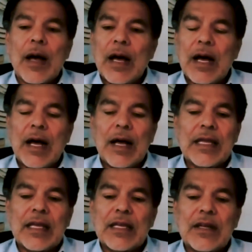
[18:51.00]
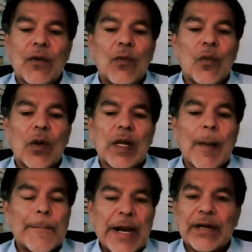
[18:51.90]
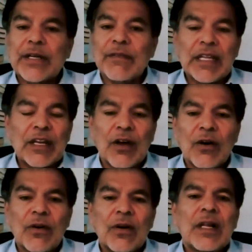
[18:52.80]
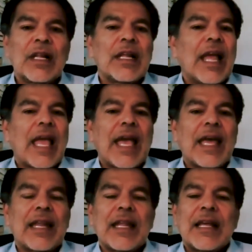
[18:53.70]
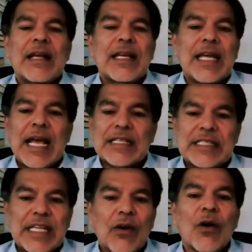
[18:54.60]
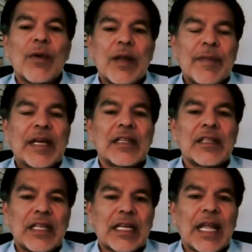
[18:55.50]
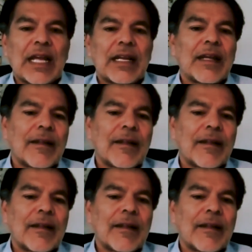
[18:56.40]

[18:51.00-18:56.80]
uh, you know, comparatively low, and it has de- already begun to decline.